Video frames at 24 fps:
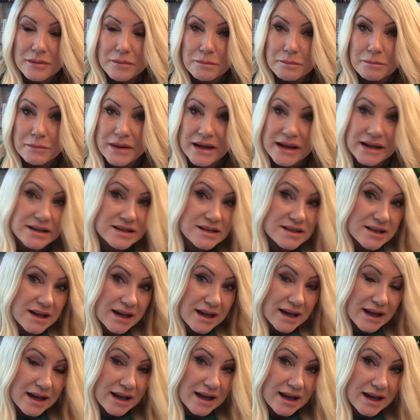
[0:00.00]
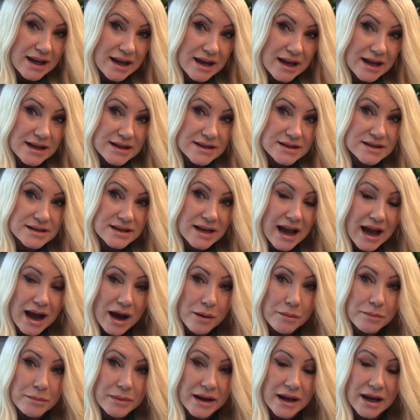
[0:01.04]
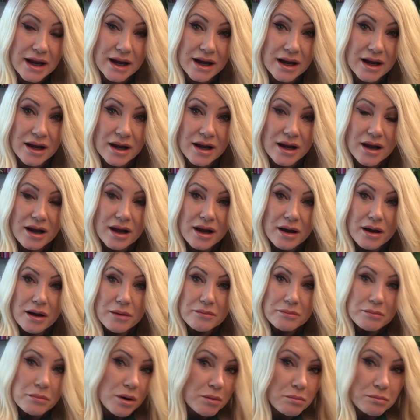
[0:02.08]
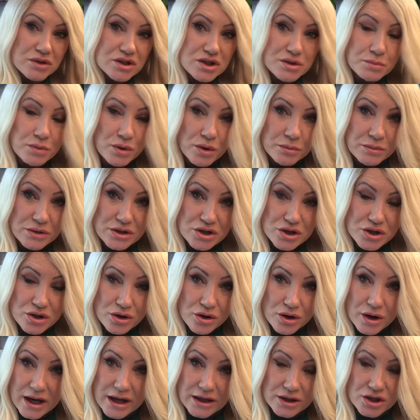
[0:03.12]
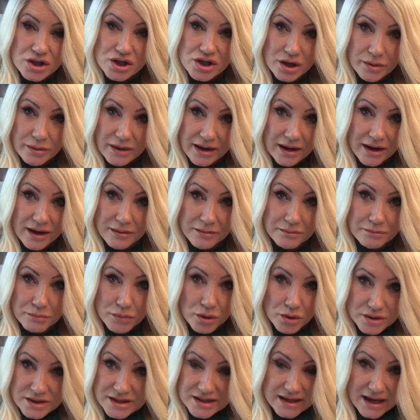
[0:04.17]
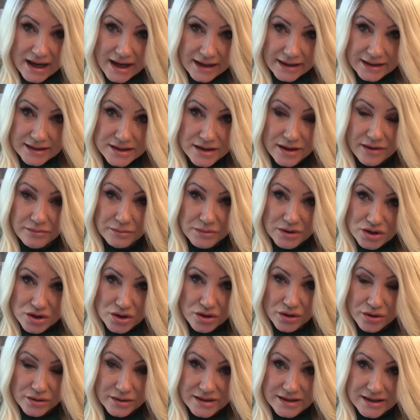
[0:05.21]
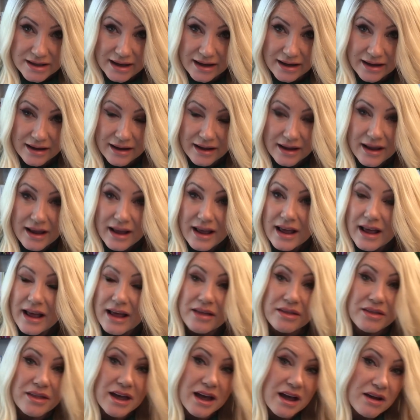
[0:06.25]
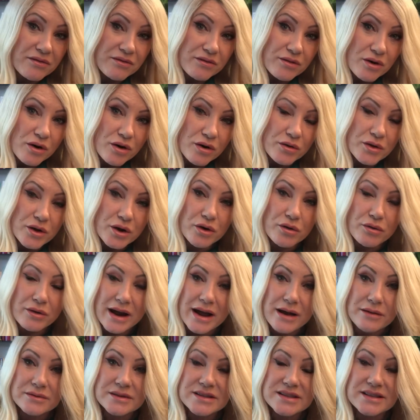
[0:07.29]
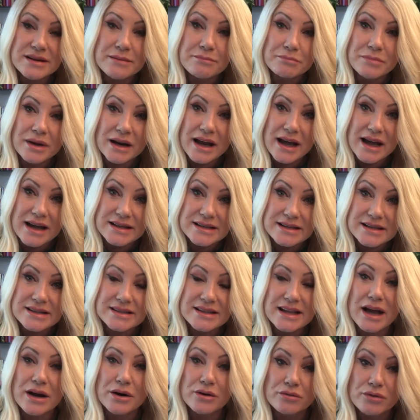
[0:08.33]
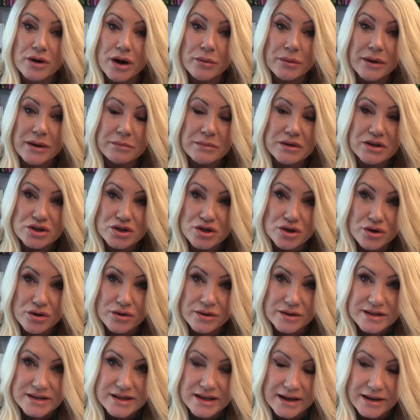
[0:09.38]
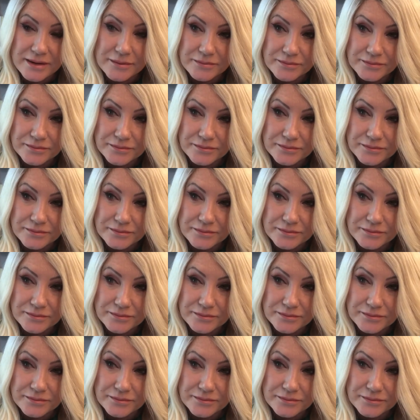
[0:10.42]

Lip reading: means that he is now being much more mature and showing more signs of maturity. And therefore, the crown symbolises that growing maturity.